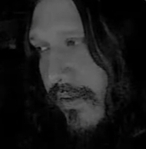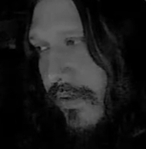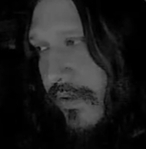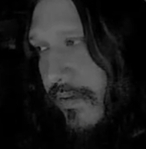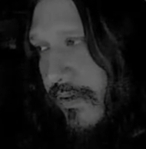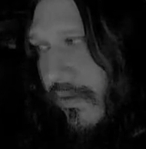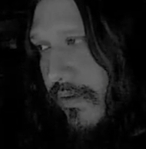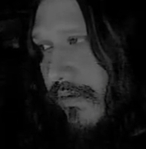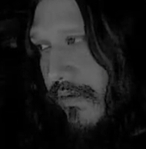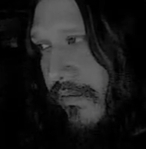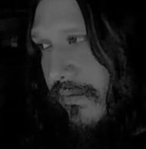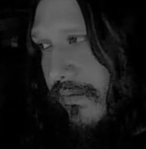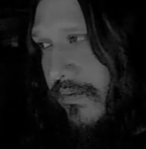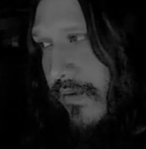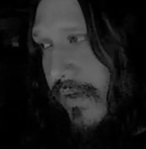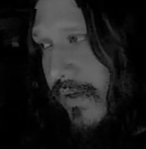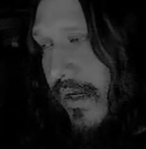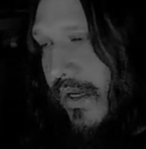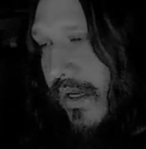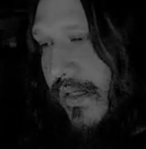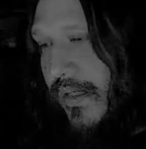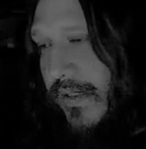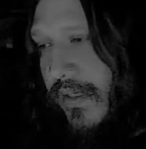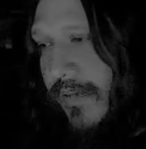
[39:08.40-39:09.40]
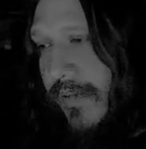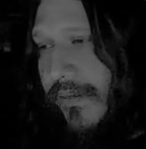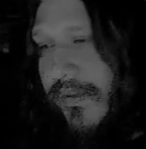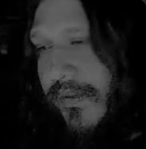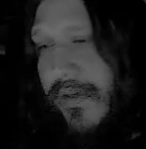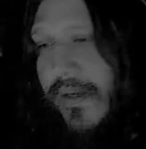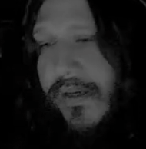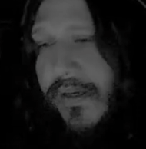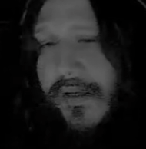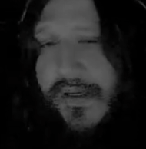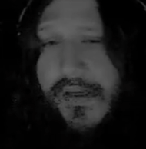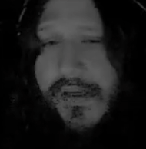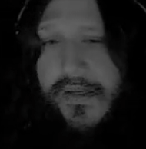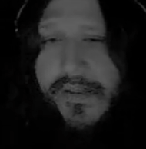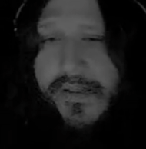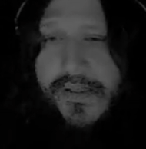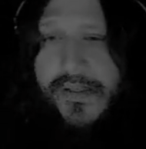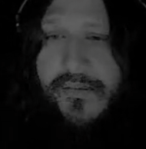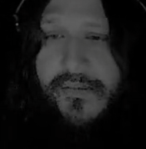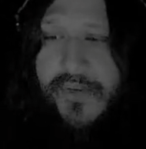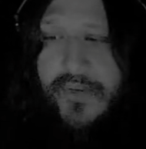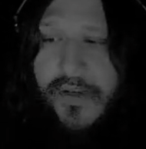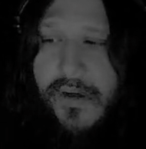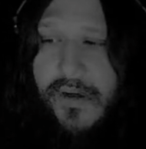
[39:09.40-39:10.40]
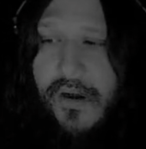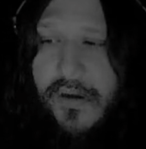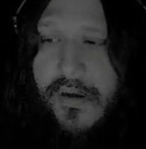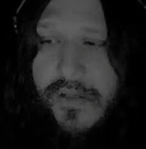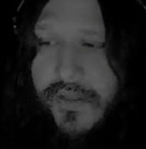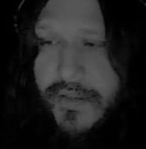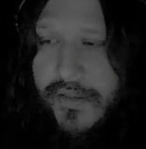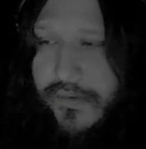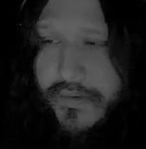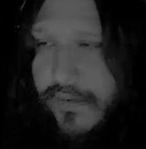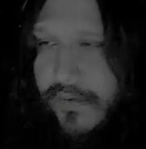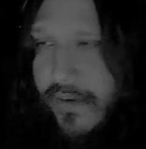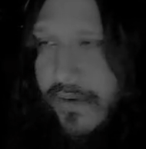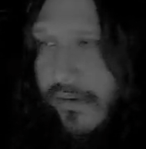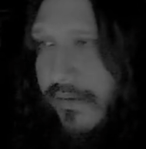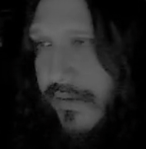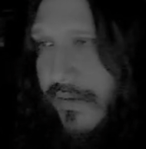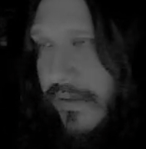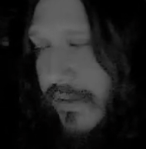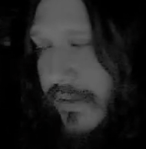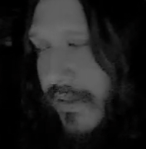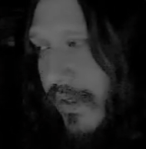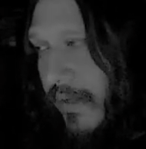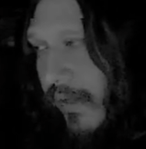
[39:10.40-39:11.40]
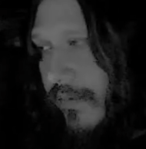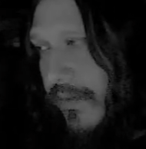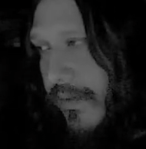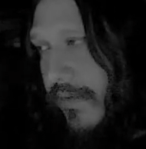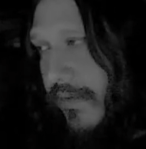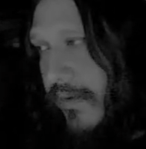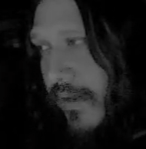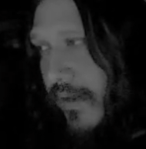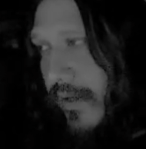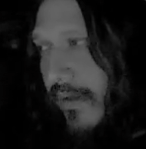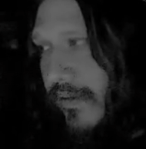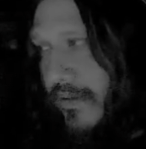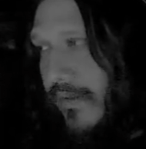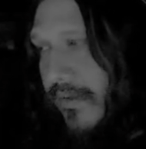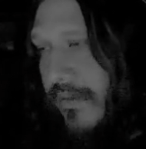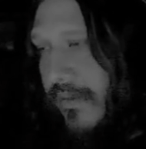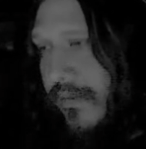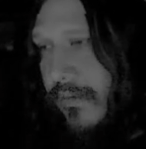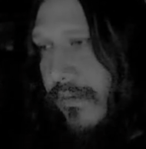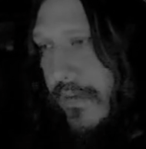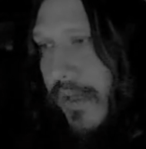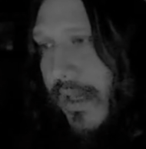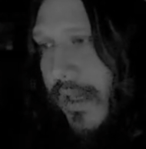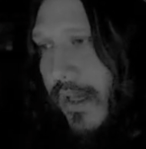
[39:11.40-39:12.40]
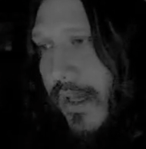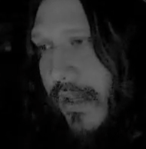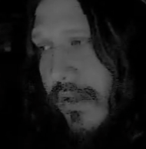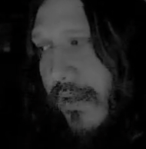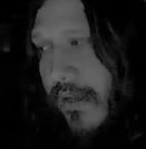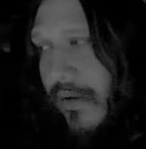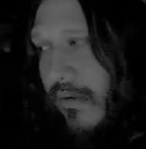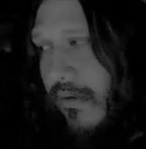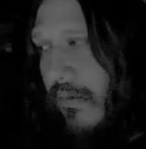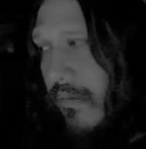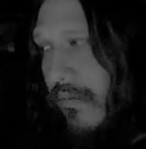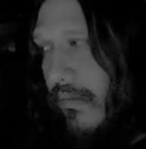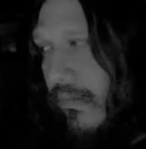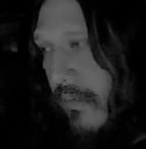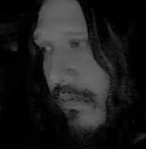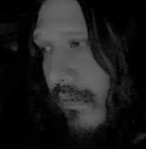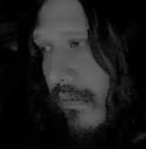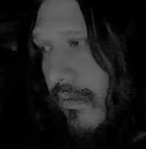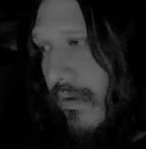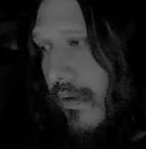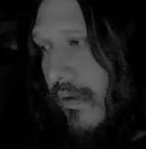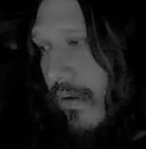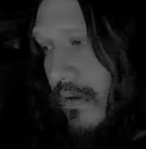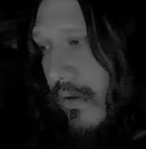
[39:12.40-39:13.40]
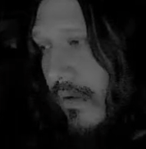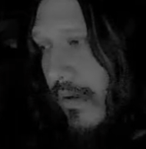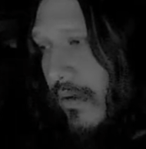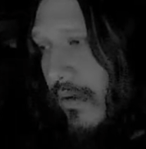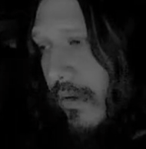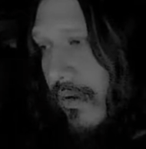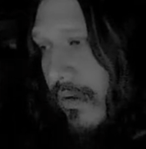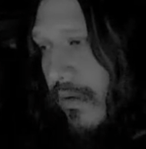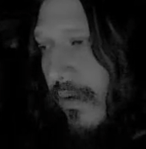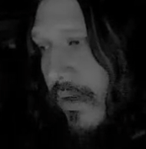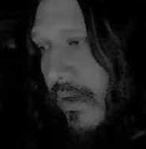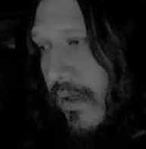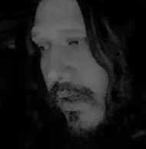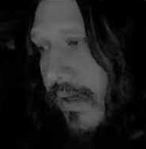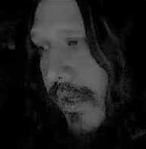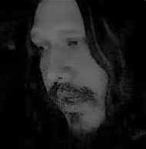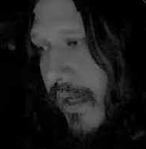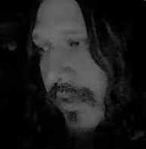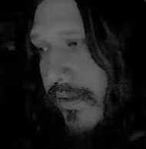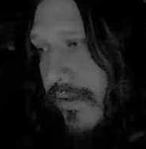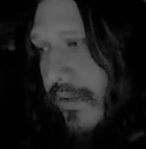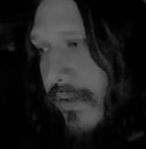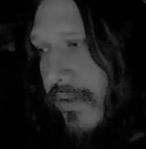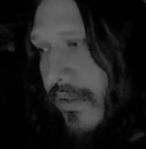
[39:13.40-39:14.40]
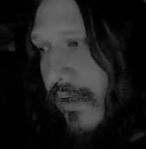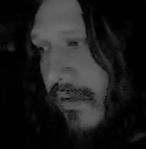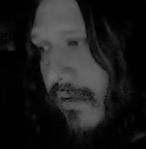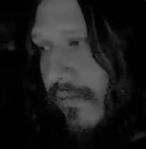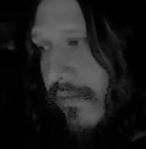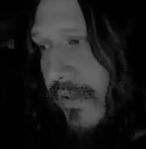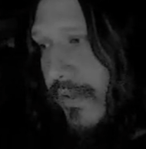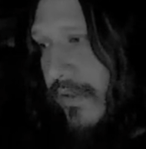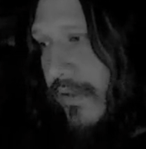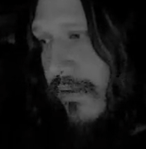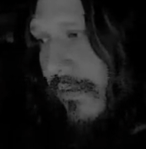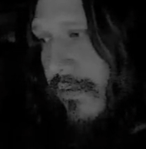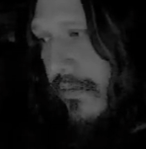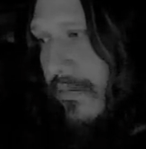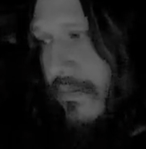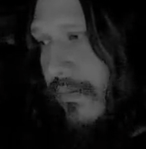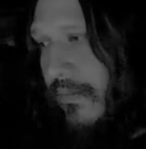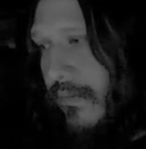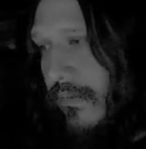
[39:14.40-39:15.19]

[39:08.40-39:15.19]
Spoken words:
sort of concepts or ideas in regard to those types of things can you attach yourself to,